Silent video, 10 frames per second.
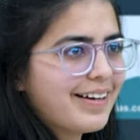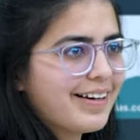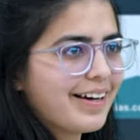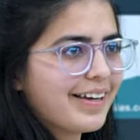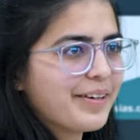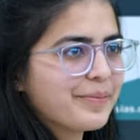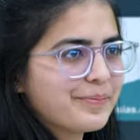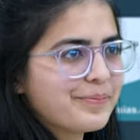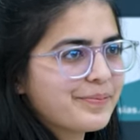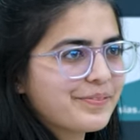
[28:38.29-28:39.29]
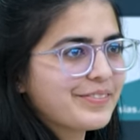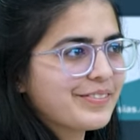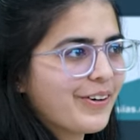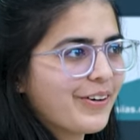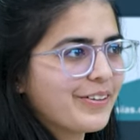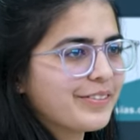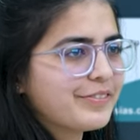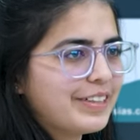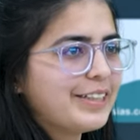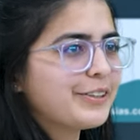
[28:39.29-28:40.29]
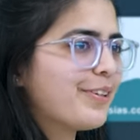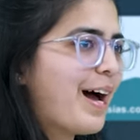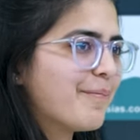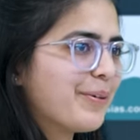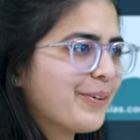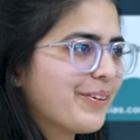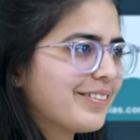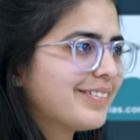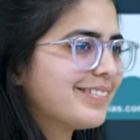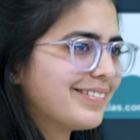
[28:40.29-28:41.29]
I am feeling too happy or